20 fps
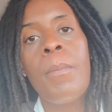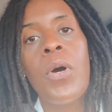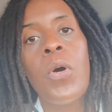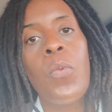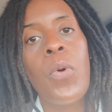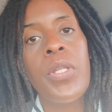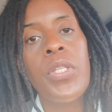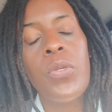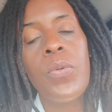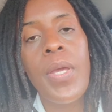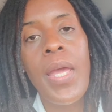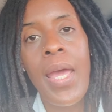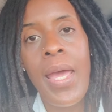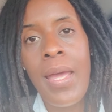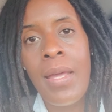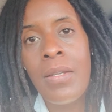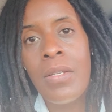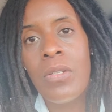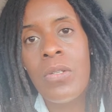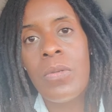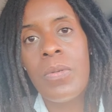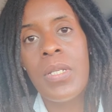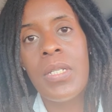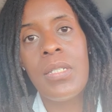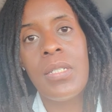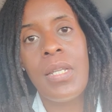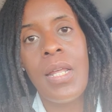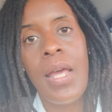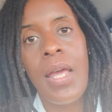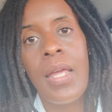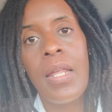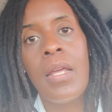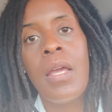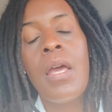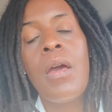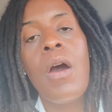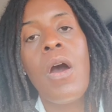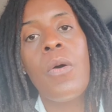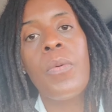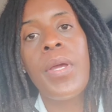But what you can do is say,
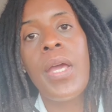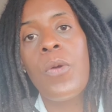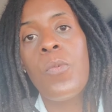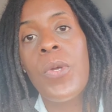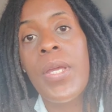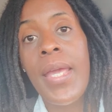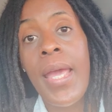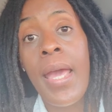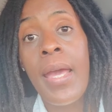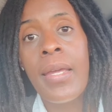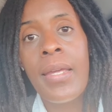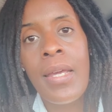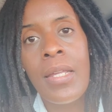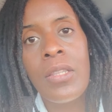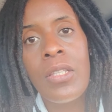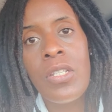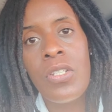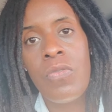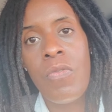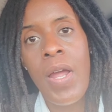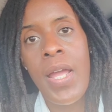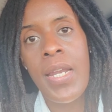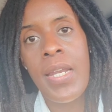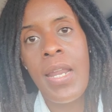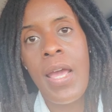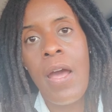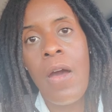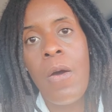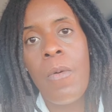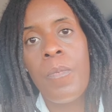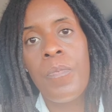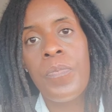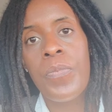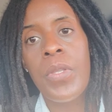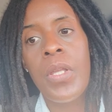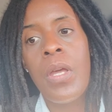okay, we can't get this right now,